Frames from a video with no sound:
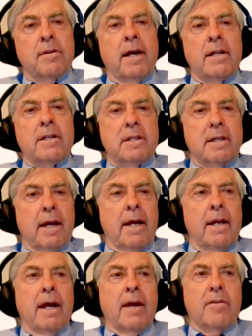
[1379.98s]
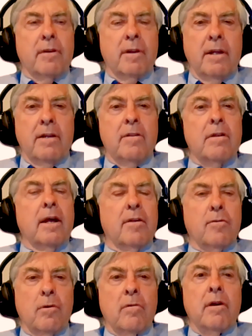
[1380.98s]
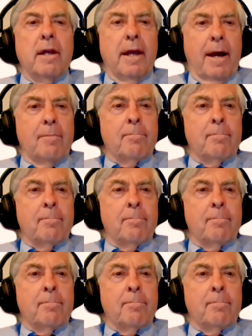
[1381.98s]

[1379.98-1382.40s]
So that, that actually is, has already